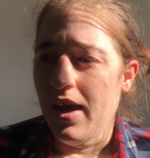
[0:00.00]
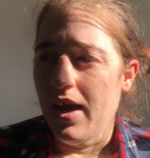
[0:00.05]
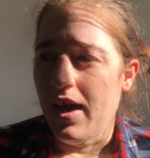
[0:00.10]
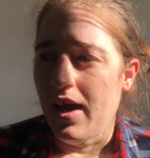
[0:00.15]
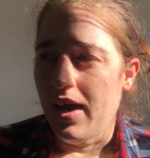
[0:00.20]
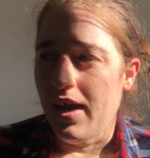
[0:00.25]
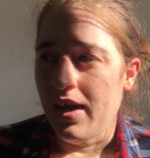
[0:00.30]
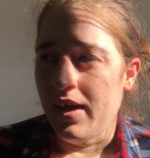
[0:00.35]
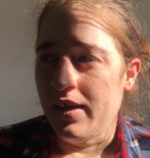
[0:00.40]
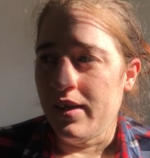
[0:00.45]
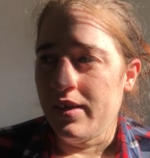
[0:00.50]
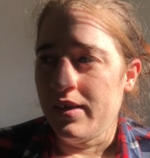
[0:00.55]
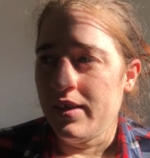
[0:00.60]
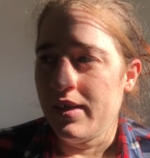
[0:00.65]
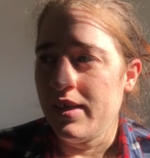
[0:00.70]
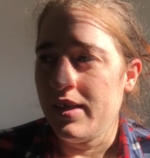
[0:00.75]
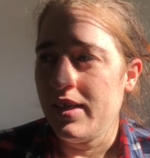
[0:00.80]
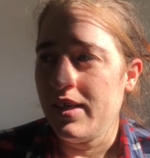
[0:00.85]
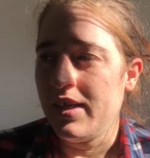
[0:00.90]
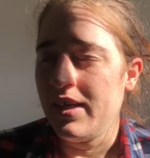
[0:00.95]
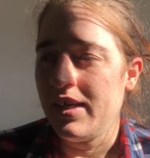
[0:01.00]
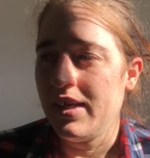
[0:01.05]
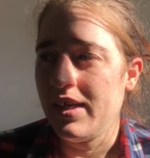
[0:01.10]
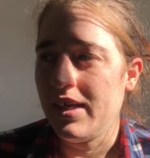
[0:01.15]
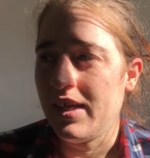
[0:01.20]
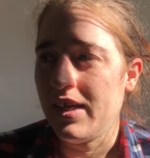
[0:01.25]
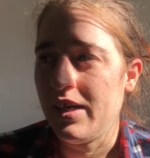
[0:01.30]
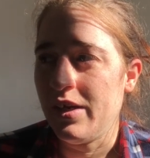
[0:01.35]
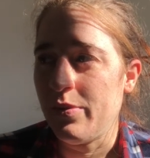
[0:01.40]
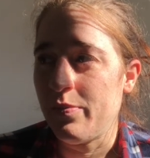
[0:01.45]
And
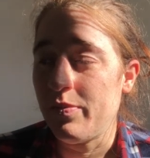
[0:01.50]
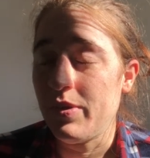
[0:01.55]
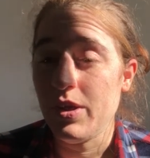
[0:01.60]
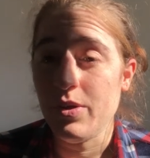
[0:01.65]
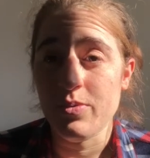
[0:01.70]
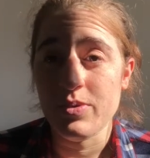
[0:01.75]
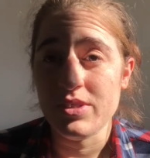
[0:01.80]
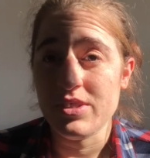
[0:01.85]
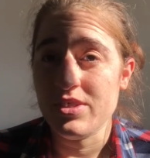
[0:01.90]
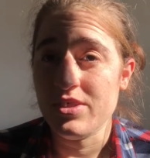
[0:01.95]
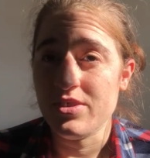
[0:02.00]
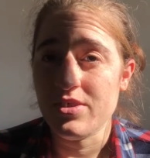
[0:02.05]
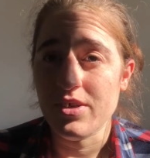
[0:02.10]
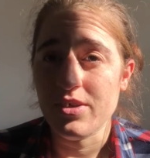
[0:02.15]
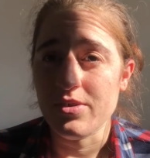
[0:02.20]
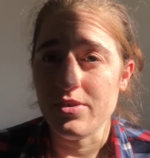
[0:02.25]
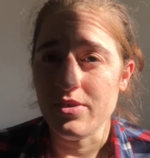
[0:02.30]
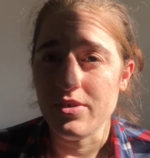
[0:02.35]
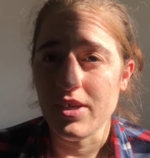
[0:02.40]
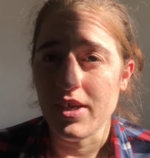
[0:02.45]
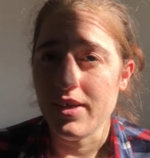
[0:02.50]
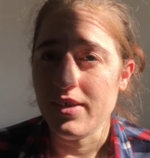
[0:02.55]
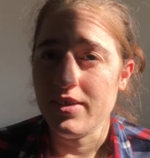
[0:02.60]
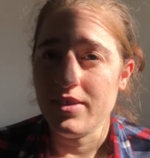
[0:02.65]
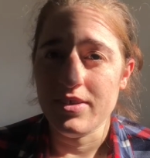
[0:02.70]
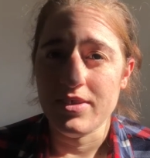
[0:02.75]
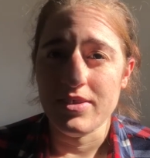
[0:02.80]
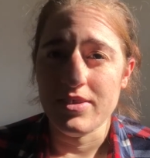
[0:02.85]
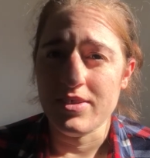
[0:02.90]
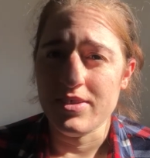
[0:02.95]
um, it was a struggle. I
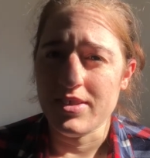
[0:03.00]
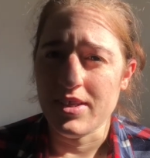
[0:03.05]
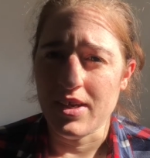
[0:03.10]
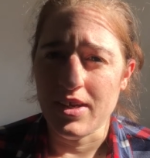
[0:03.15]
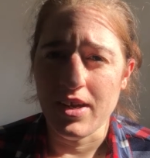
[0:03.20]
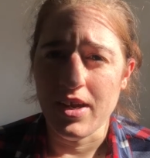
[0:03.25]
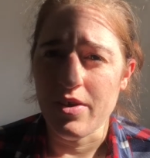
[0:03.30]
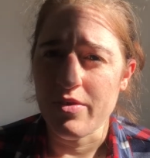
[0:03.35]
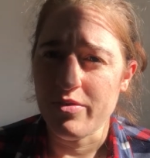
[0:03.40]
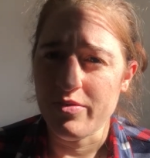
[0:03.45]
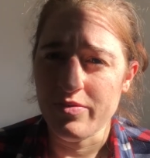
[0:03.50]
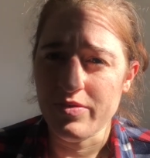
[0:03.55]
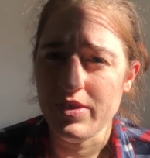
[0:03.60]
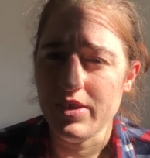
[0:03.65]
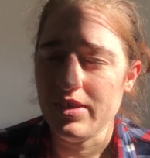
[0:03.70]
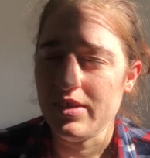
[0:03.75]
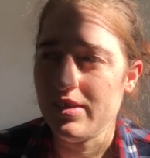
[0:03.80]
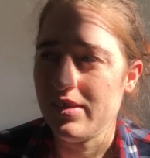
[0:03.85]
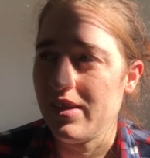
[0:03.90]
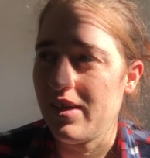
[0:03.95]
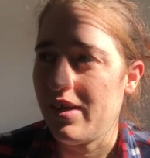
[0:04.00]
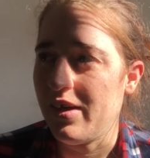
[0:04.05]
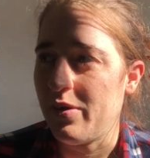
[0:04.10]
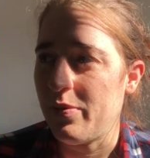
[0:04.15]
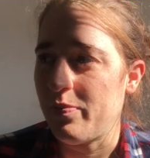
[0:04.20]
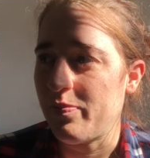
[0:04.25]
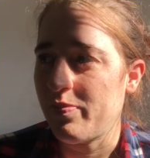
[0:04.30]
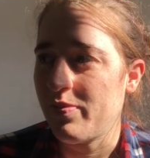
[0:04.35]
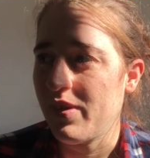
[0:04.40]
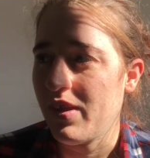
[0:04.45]
didn't understand half of it.
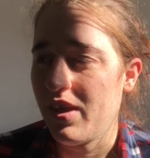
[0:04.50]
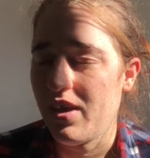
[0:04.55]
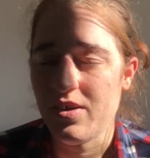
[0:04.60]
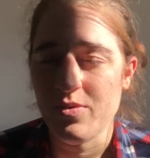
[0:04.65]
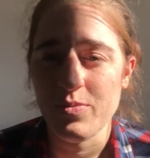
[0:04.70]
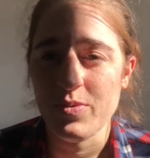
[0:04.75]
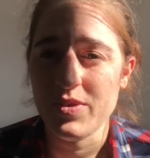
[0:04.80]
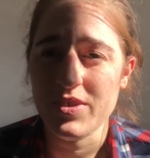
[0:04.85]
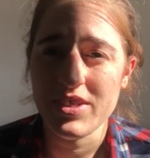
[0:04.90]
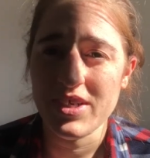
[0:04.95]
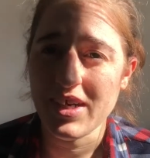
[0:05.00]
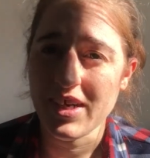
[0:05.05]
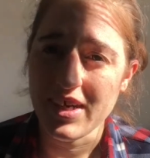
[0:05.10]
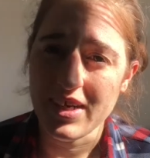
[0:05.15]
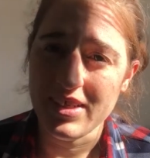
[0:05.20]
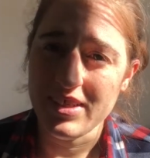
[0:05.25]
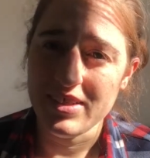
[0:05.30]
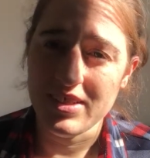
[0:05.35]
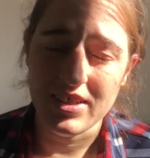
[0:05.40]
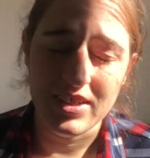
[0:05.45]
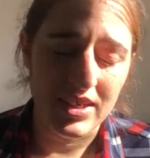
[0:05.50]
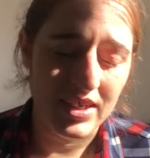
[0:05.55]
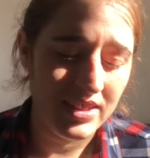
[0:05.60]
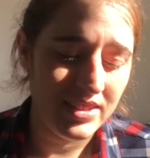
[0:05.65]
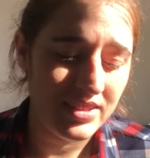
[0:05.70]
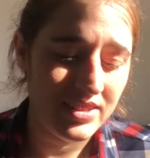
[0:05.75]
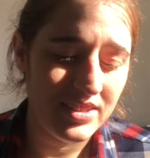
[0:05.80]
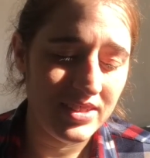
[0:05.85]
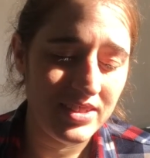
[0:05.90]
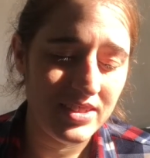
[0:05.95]
Um, and Wuthering
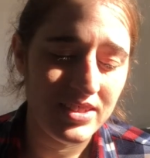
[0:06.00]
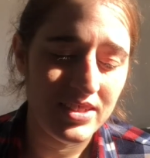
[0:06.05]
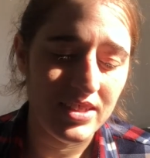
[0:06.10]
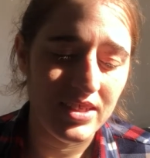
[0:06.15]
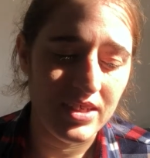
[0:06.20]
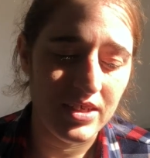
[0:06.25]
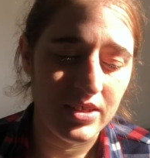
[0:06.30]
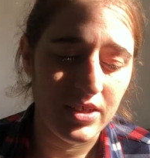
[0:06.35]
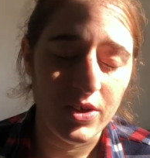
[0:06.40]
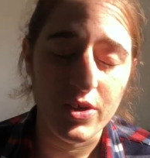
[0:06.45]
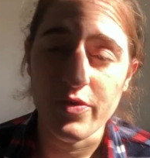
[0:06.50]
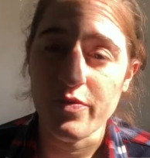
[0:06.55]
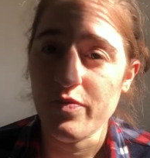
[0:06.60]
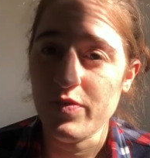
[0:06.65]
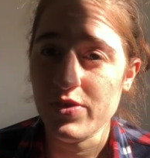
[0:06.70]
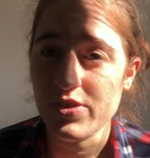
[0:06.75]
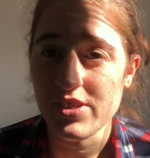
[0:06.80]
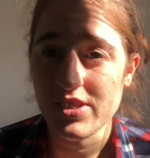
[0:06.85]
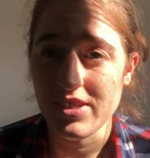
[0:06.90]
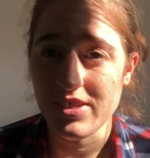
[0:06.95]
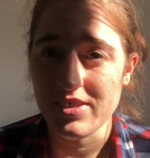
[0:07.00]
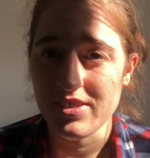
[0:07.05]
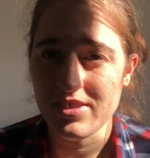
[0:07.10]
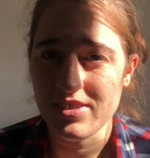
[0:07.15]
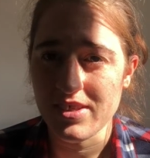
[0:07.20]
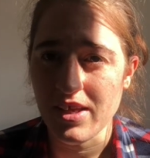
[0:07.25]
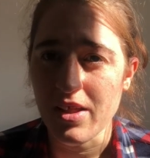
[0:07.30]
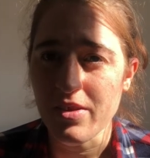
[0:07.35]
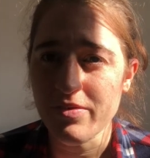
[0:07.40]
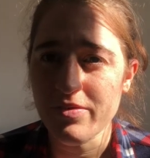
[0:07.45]
Heights is uh, confusing in
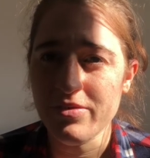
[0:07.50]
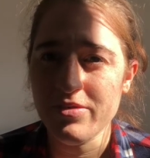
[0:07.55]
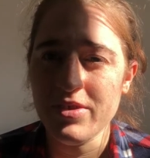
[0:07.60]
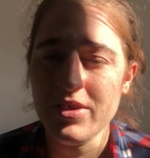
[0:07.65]
itself.